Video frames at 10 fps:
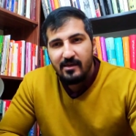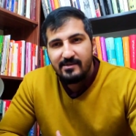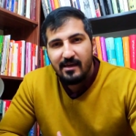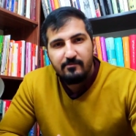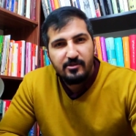
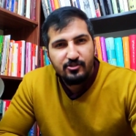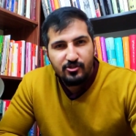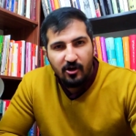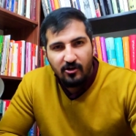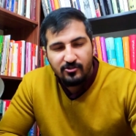can be
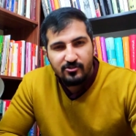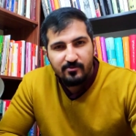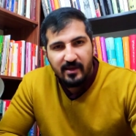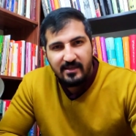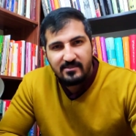
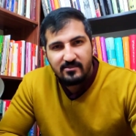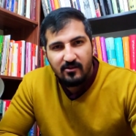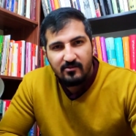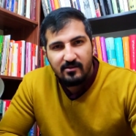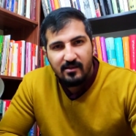judged based
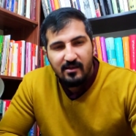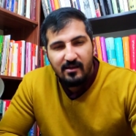on